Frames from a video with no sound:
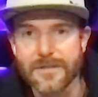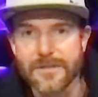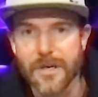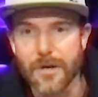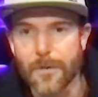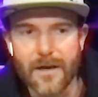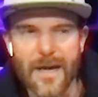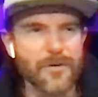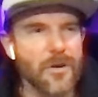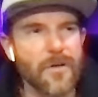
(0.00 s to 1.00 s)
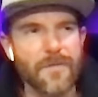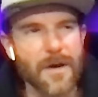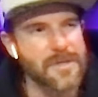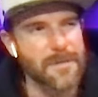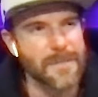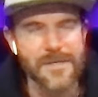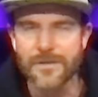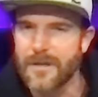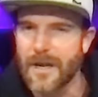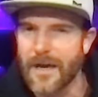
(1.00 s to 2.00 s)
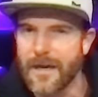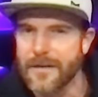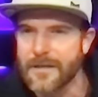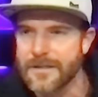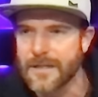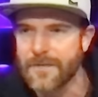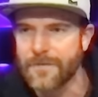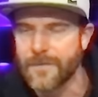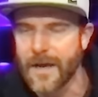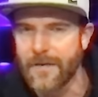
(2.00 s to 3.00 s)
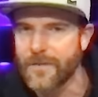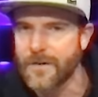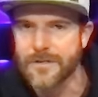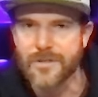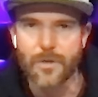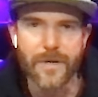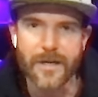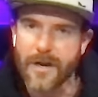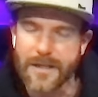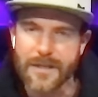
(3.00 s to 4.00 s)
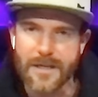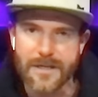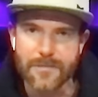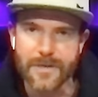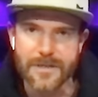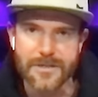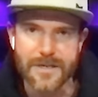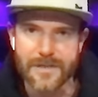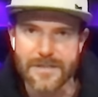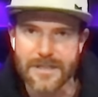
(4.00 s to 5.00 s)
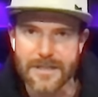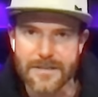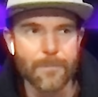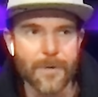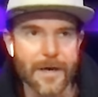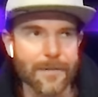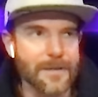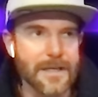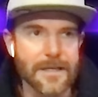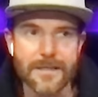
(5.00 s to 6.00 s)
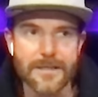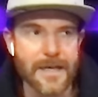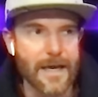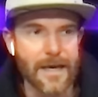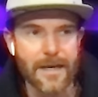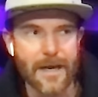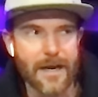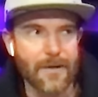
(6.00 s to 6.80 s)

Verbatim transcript: So I don't know if that was a miss or not because I I've heard so many great things about the JVCs, but at the end of the day, I,